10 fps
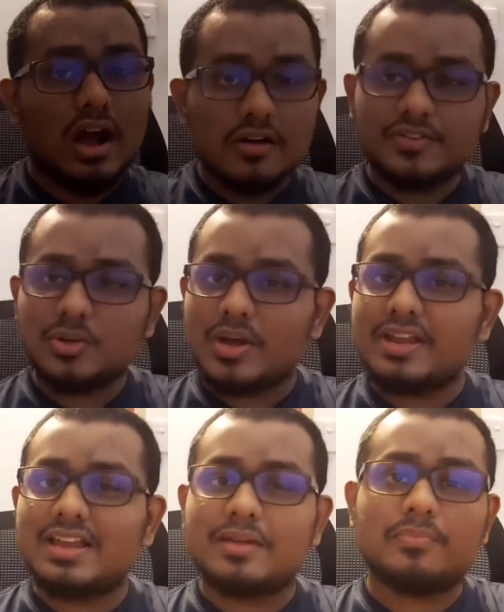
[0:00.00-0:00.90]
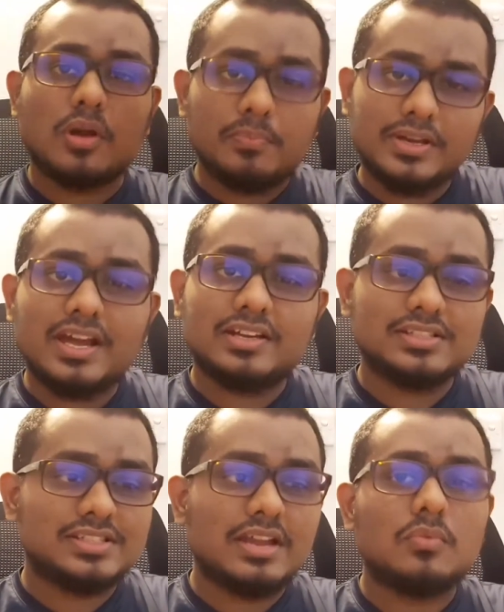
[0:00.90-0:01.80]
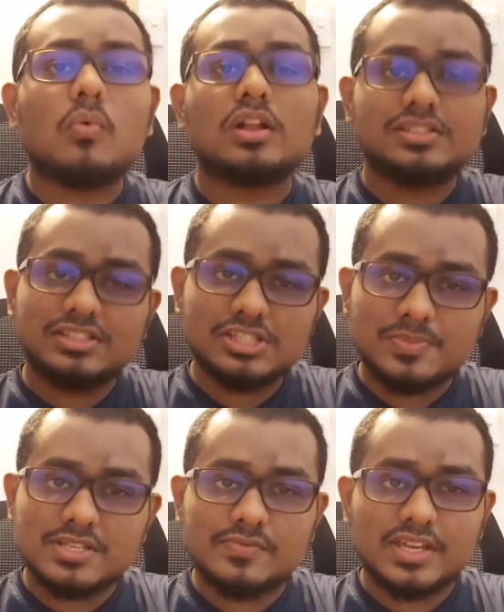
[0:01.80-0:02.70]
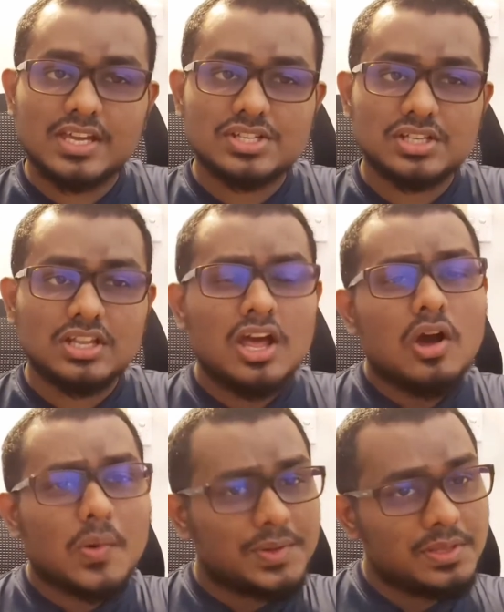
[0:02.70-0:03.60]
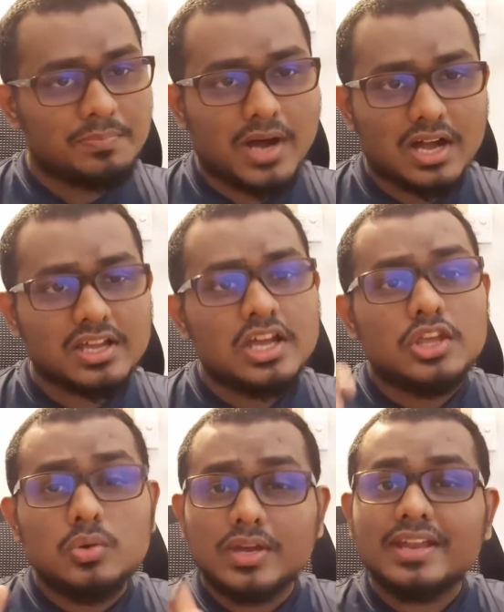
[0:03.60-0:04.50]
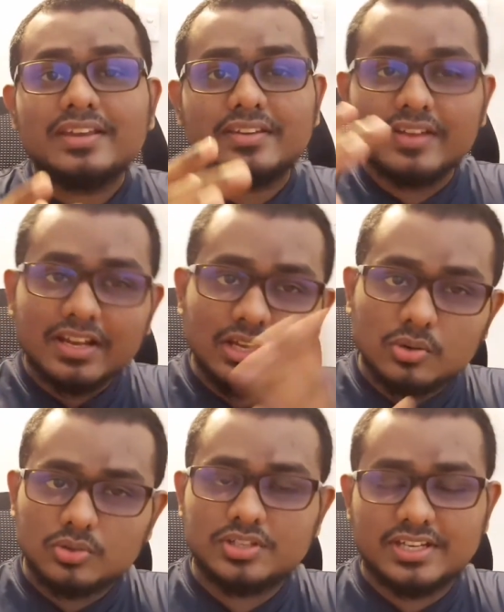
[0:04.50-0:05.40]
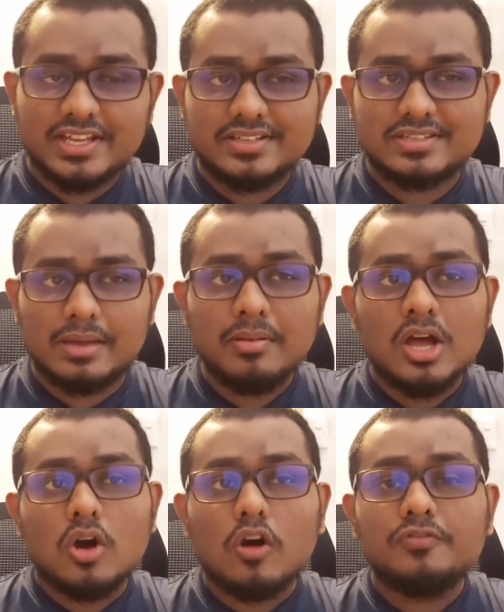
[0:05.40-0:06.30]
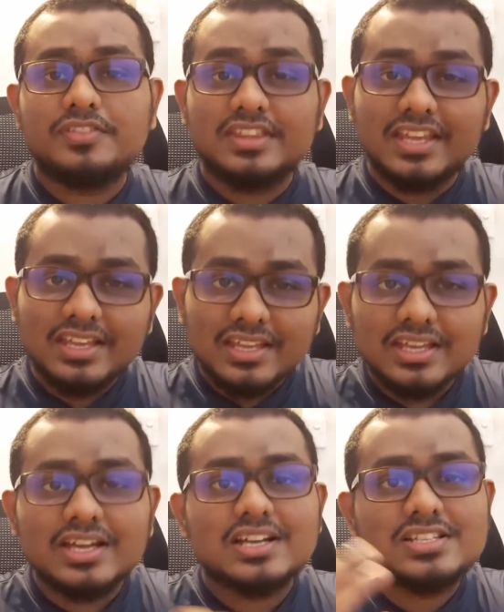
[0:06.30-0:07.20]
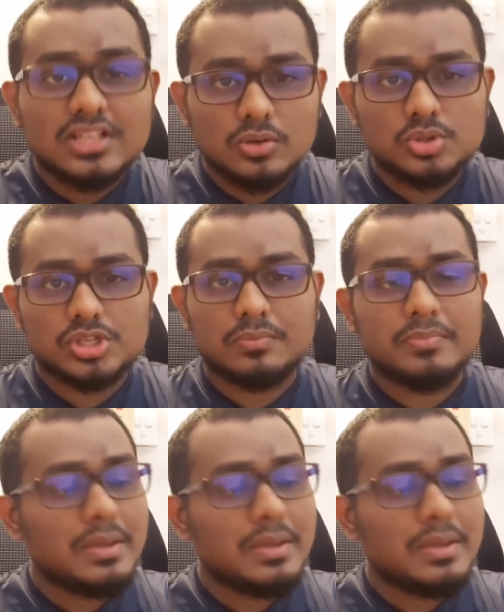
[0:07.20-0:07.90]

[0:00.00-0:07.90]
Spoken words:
After you had properly understand what's in the specification or in the bug, you can directly go to the next step of thinking a solution.